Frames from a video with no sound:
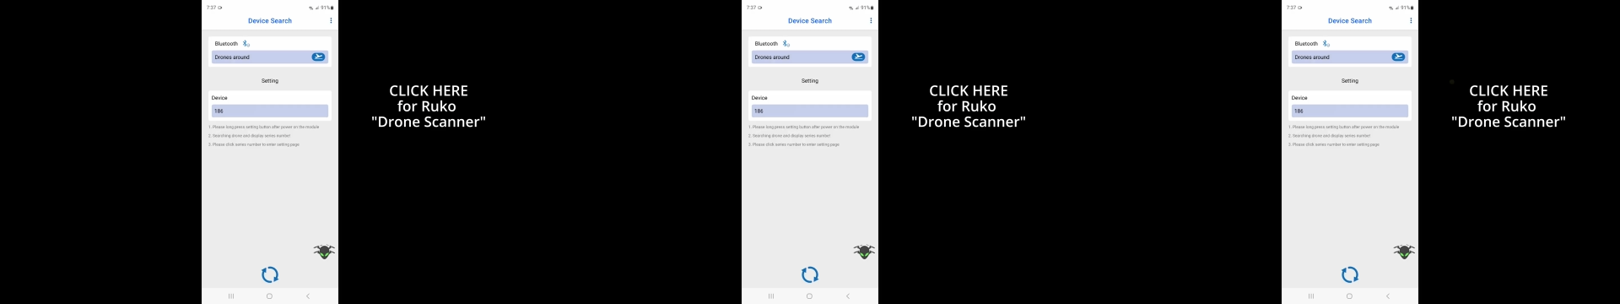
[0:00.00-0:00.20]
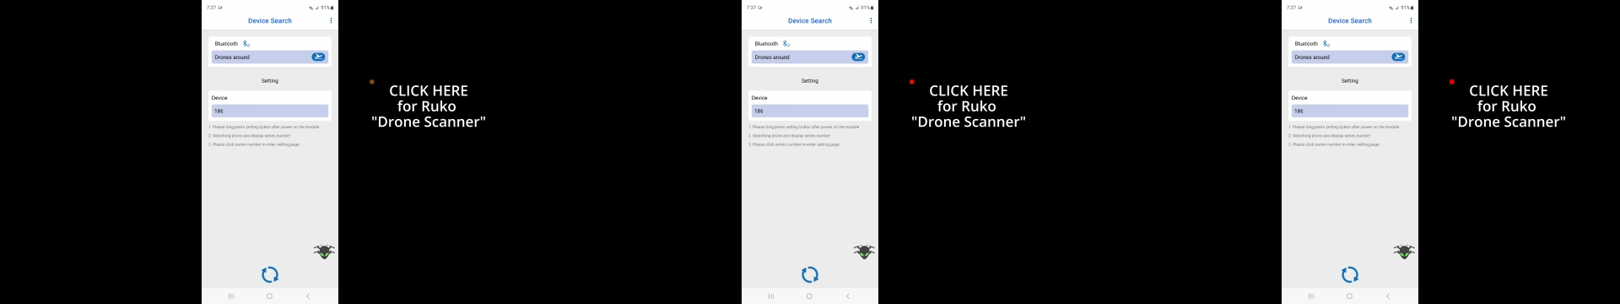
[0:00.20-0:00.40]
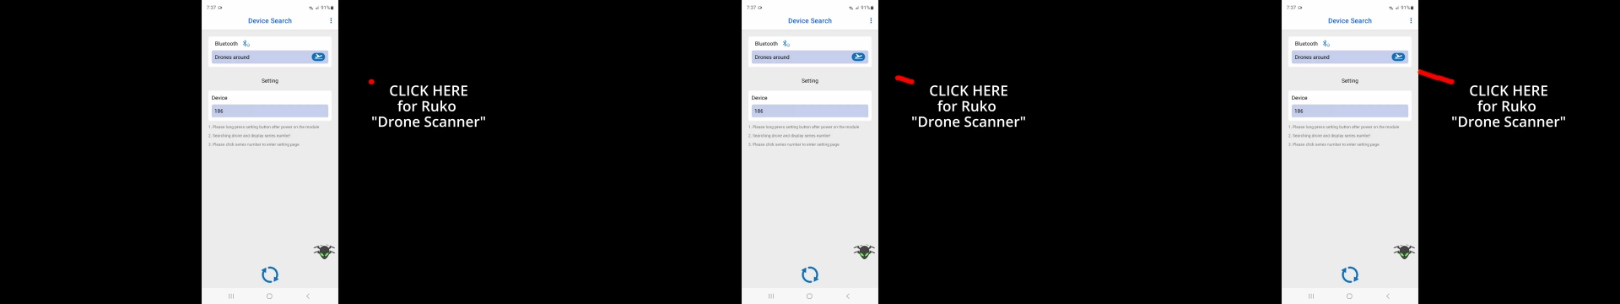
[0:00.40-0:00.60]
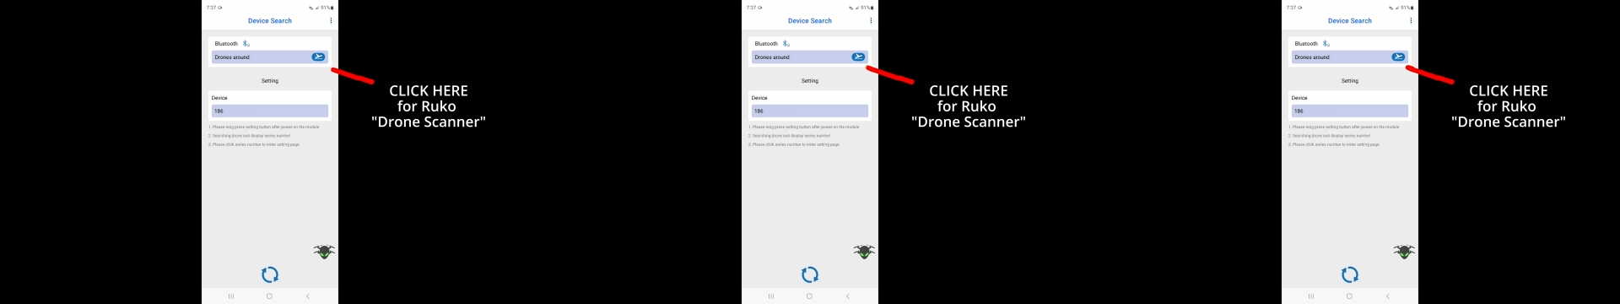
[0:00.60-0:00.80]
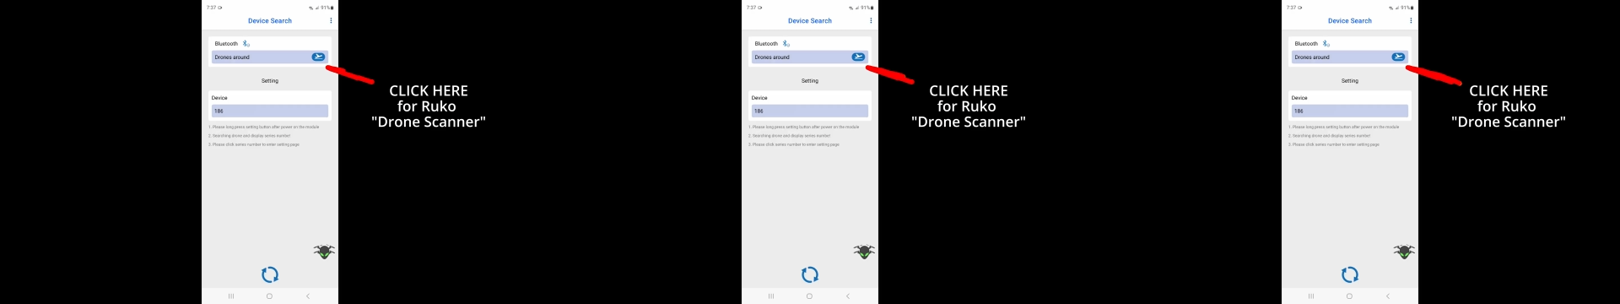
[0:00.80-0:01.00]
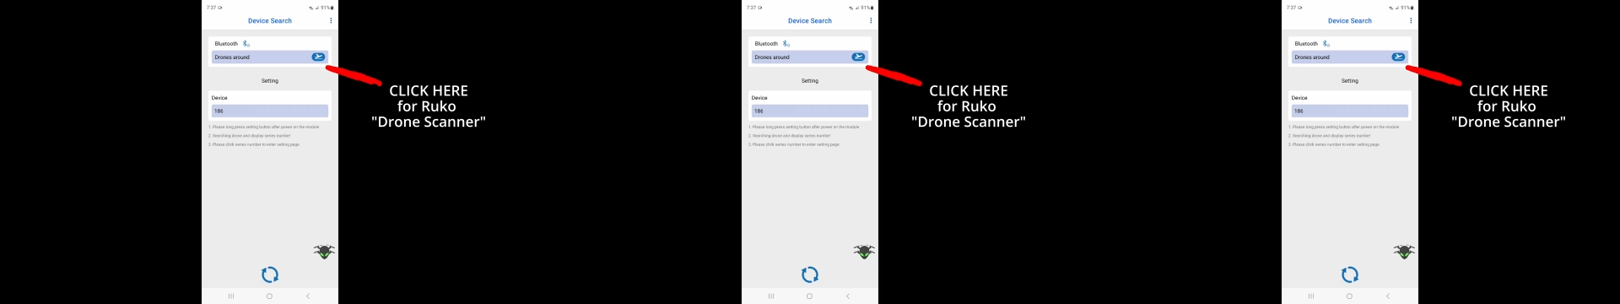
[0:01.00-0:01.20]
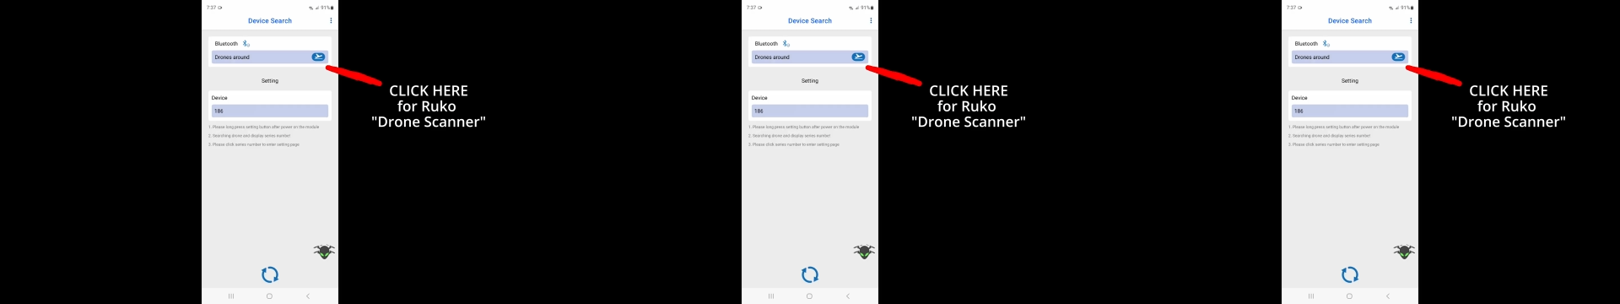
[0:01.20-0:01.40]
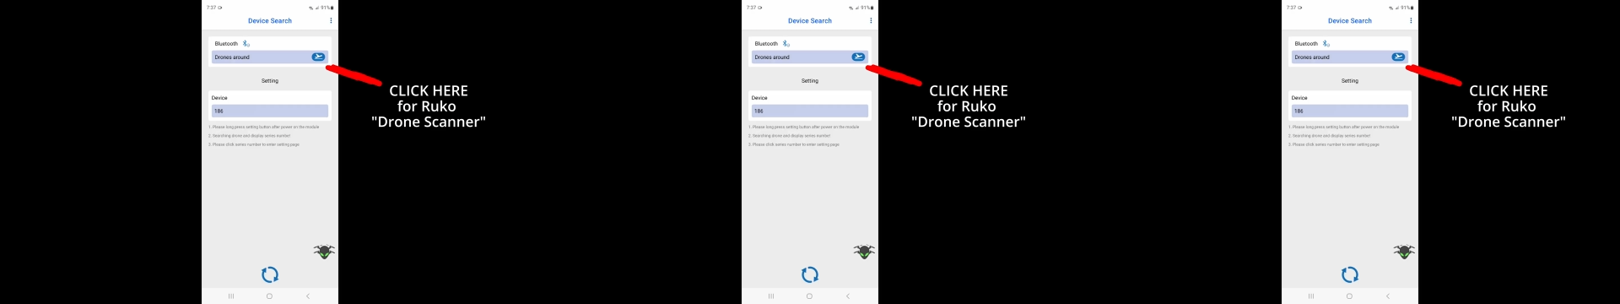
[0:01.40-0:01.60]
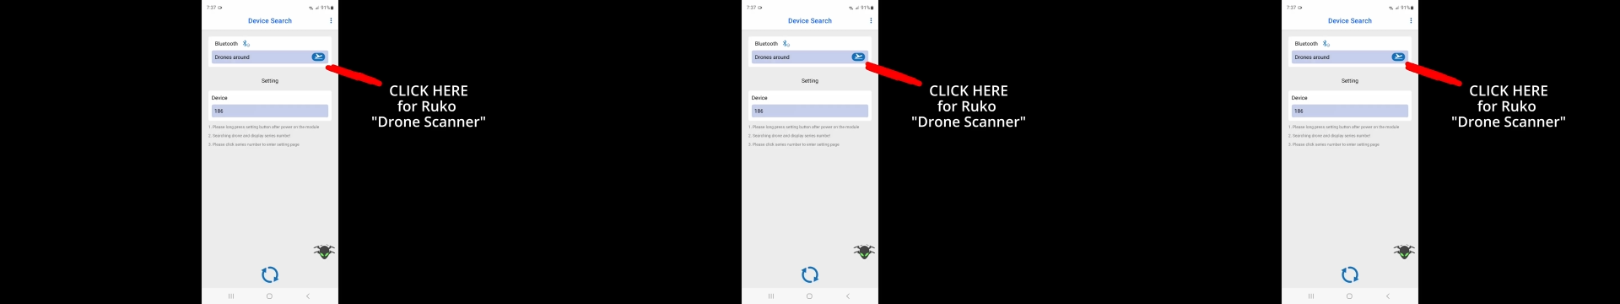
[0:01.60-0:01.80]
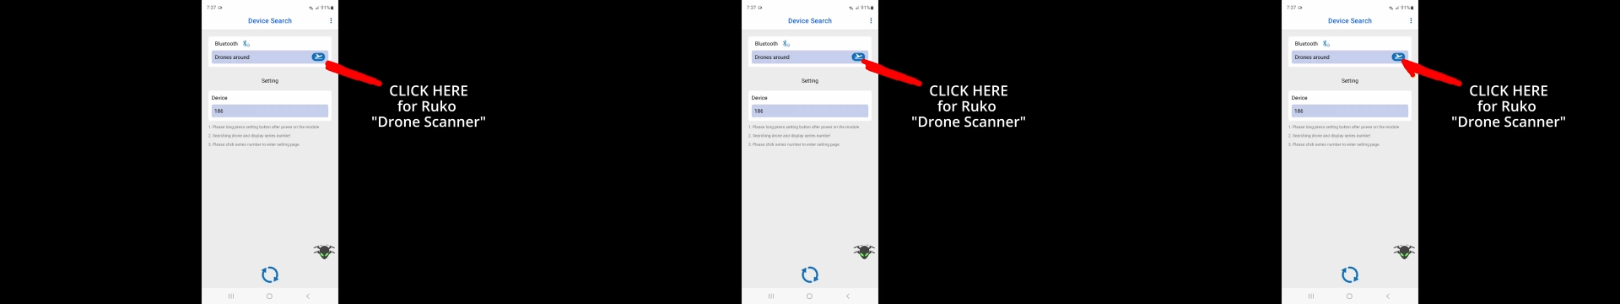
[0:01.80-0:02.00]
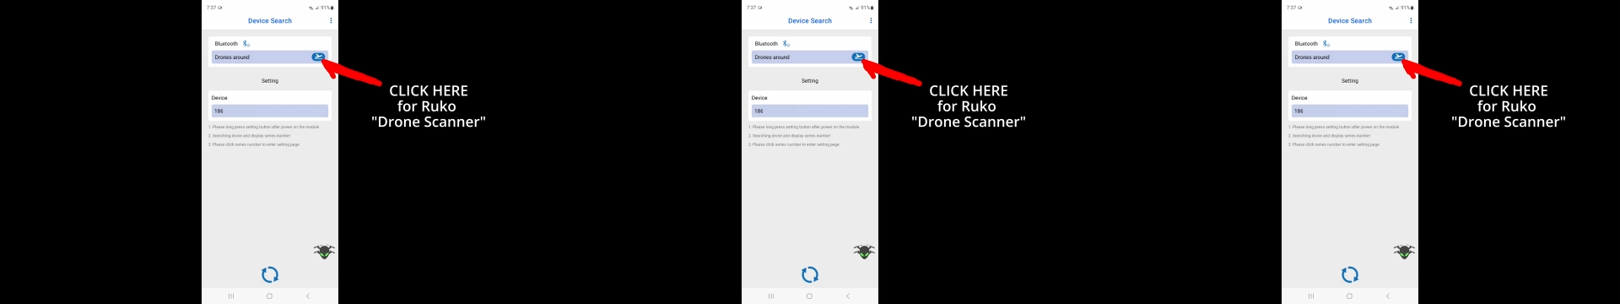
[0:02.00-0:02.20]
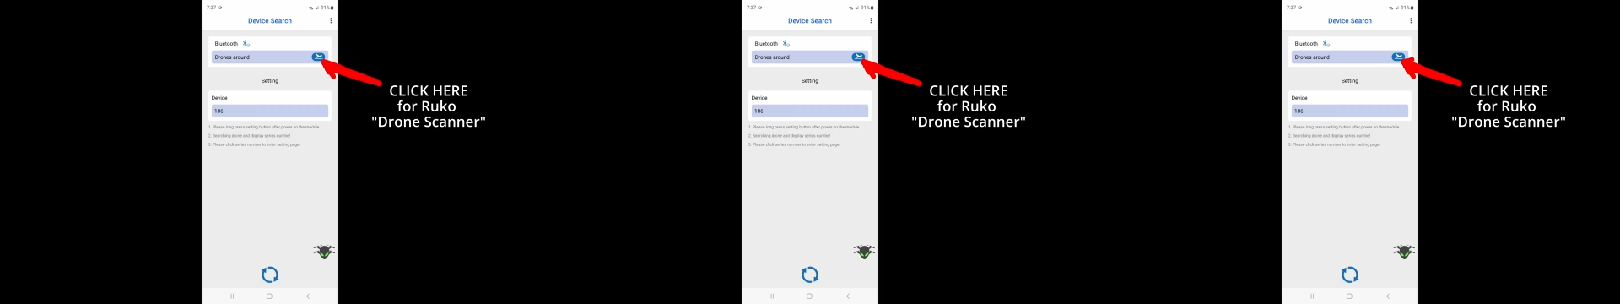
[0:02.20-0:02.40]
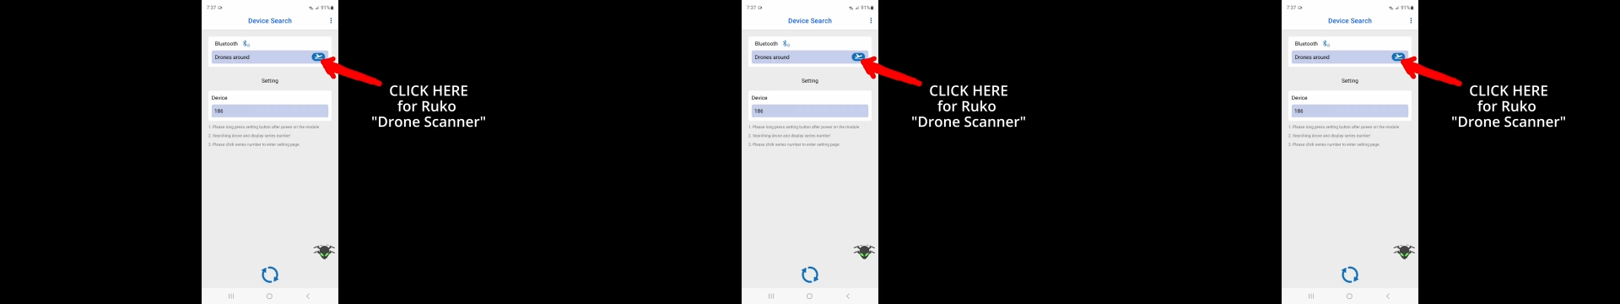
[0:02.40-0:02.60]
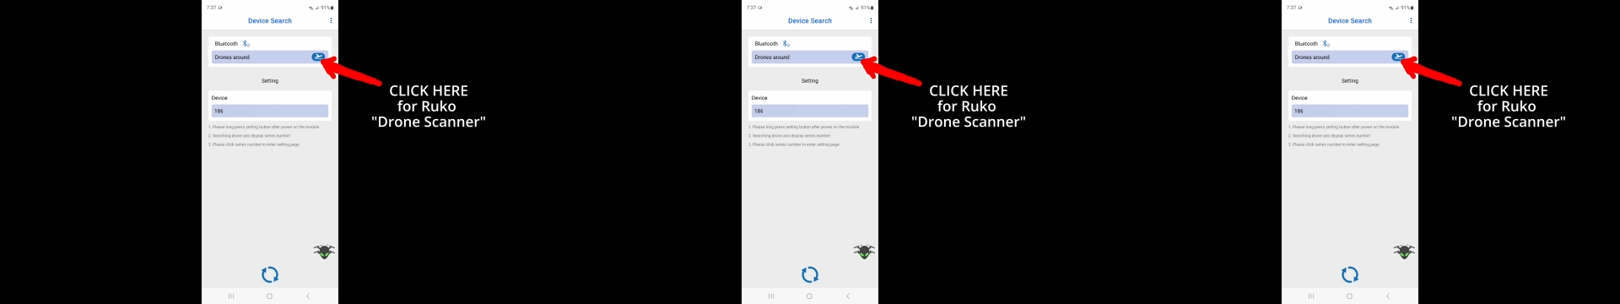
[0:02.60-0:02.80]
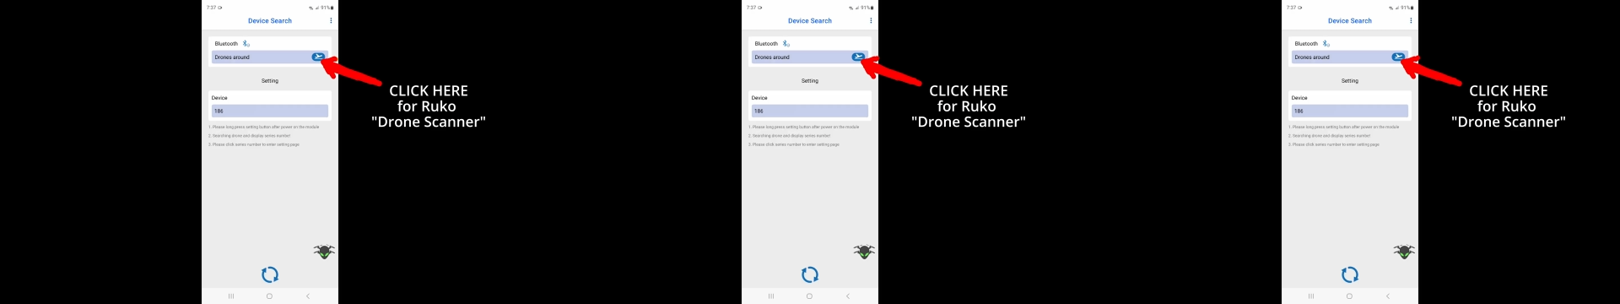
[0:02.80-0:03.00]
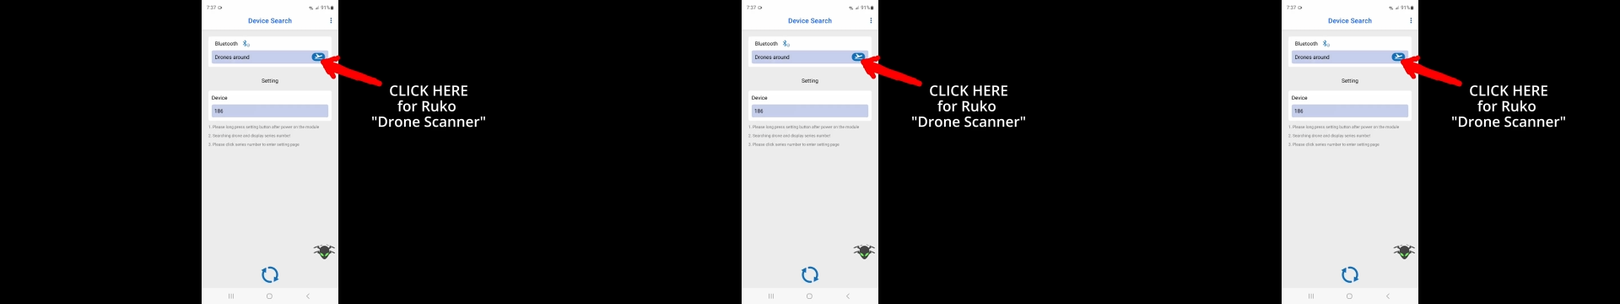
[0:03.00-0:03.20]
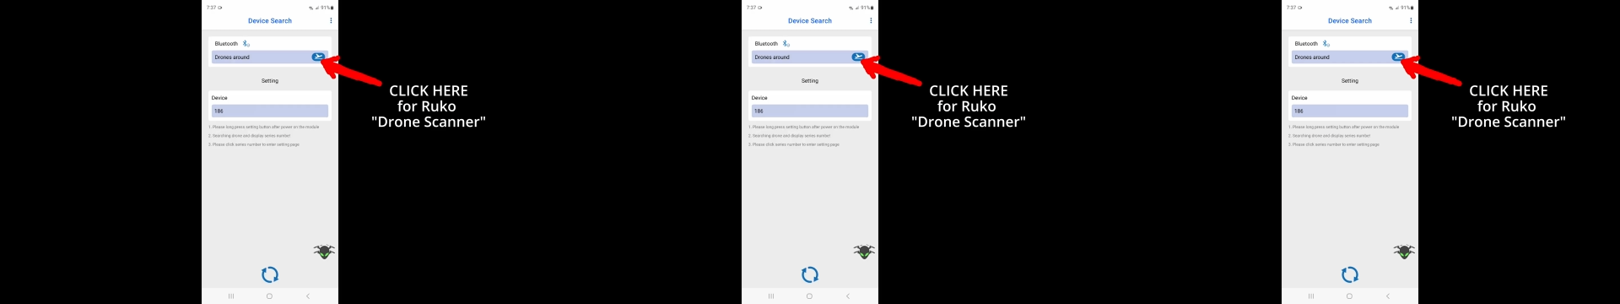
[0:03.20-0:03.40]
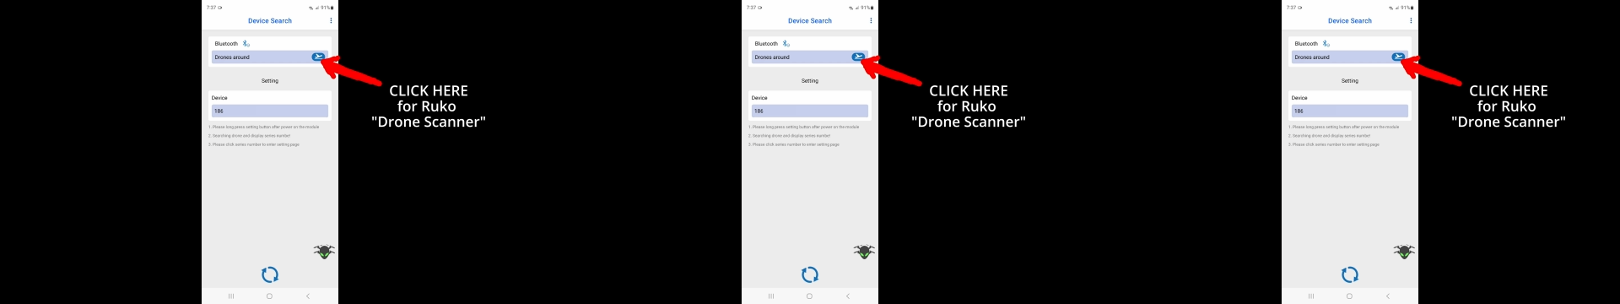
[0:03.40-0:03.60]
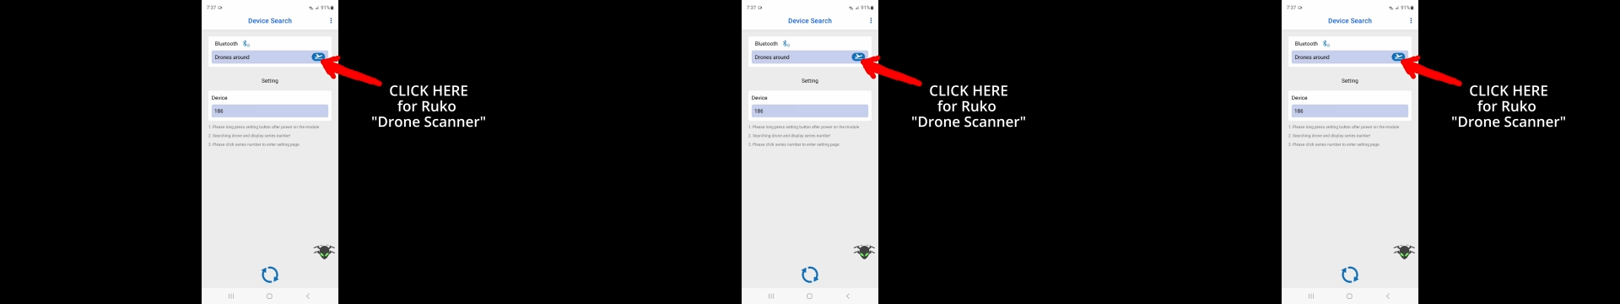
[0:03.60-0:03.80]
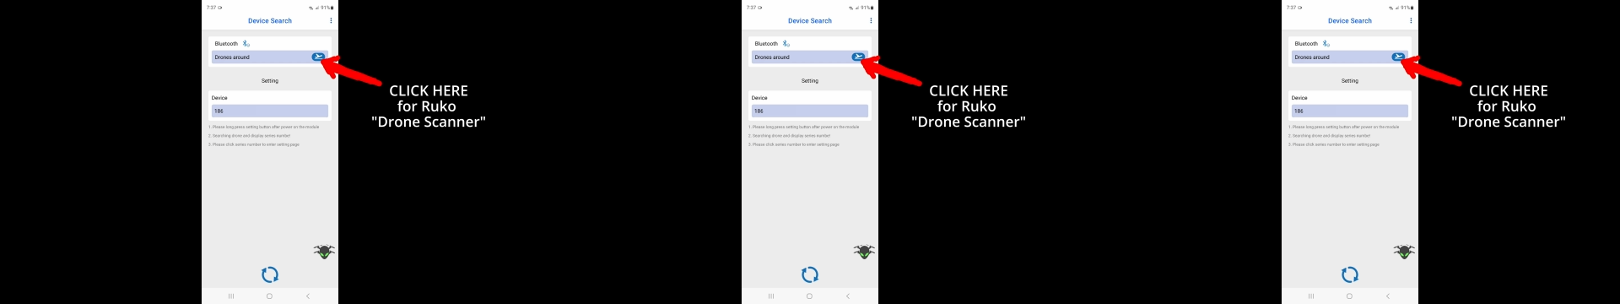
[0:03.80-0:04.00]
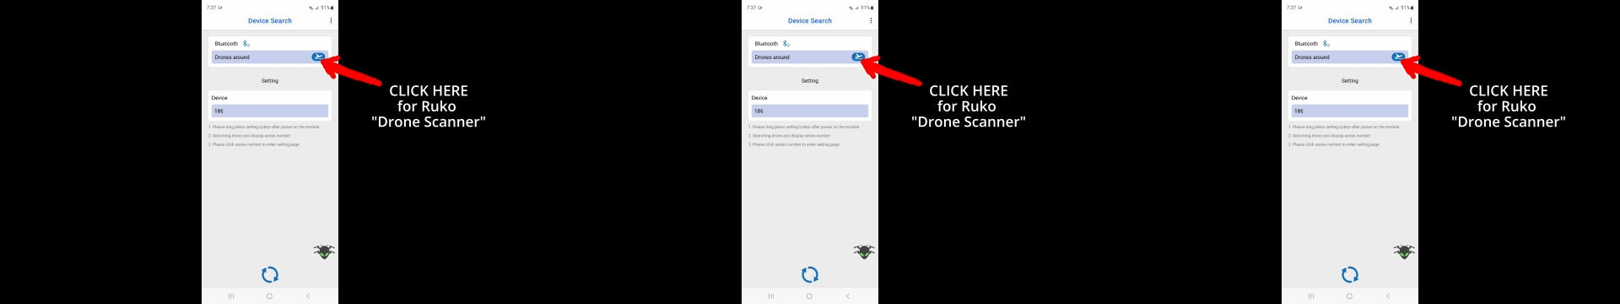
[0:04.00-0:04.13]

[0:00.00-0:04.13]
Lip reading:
No face is visible, so there are no lips to read.